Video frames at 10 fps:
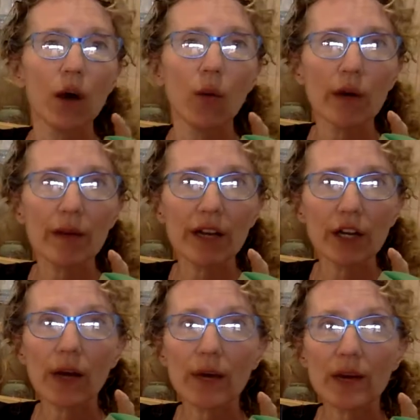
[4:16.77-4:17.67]
What am I going to
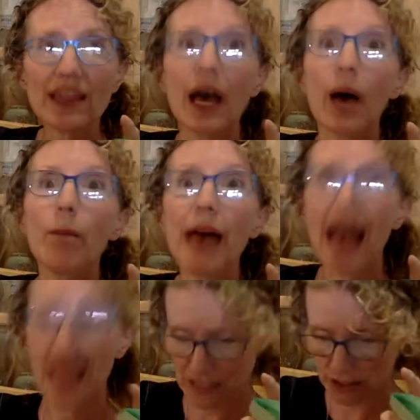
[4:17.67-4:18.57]
write with?
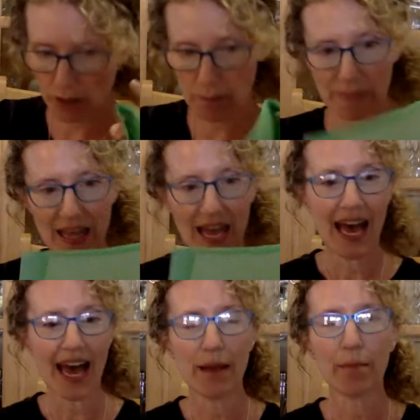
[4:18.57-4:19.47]
Pencil.
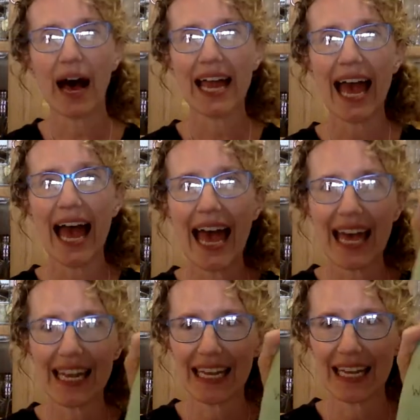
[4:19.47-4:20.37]
And my
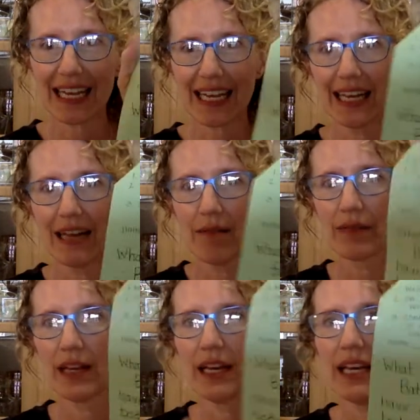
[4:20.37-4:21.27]
heading
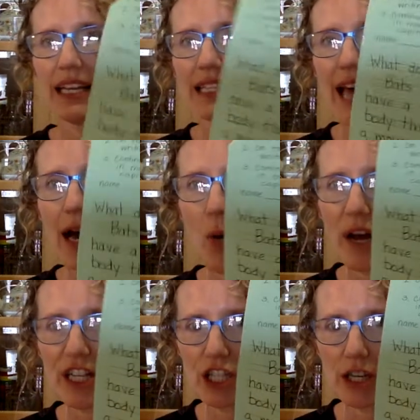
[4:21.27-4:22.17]
is that
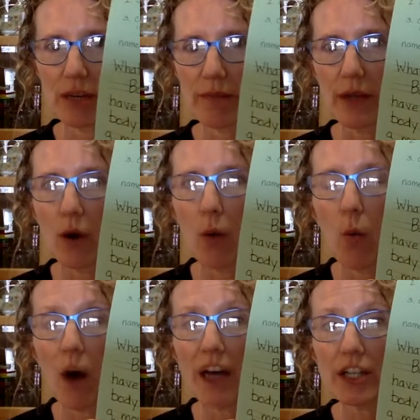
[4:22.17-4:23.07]
question,
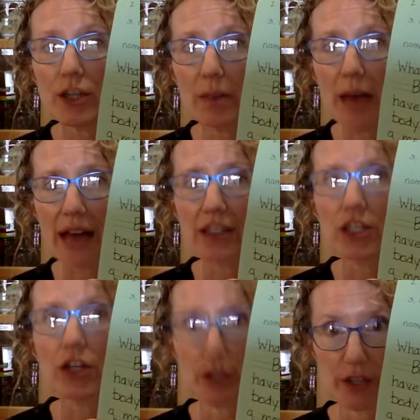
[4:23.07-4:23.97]
what do bats
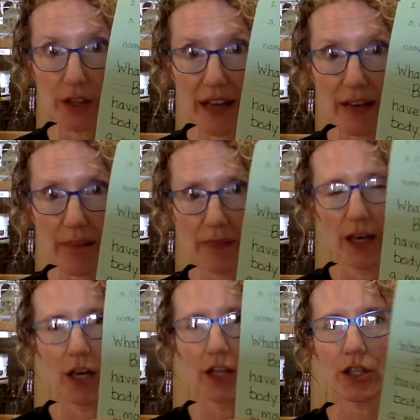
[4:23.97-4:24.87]
look like?
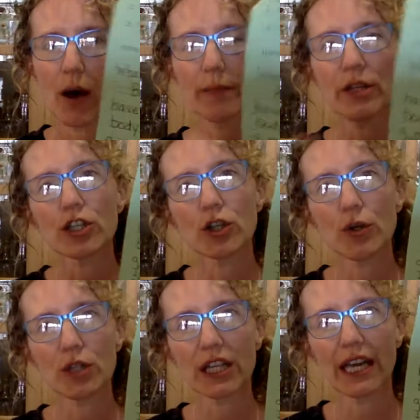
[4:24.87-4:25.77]
So I'm going to
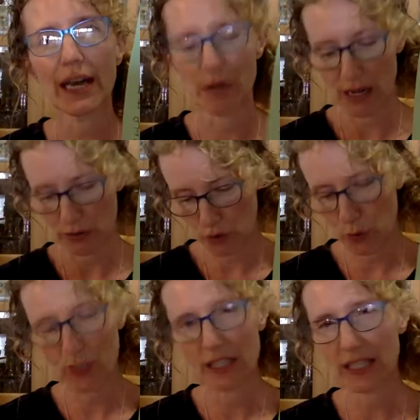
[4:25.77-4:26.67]
scooch the camera now so
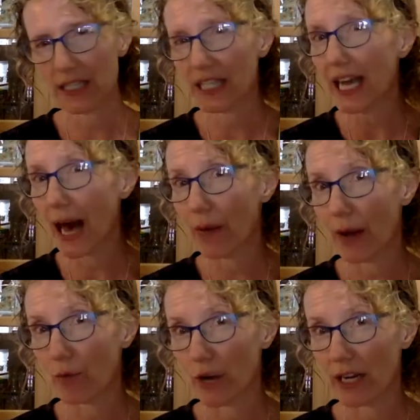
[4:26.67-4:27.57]
you can see how
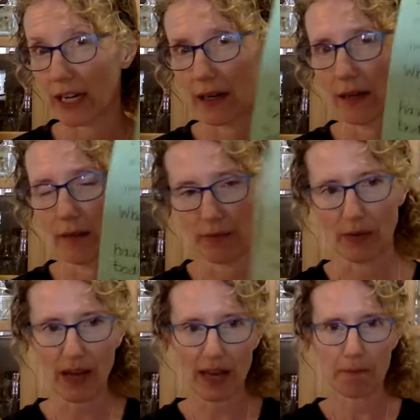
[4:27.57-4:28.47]
I'm writing,
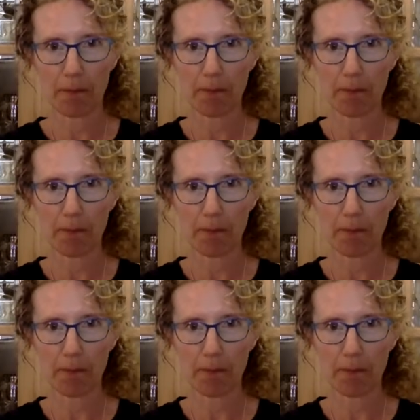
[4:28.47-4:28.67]
okay?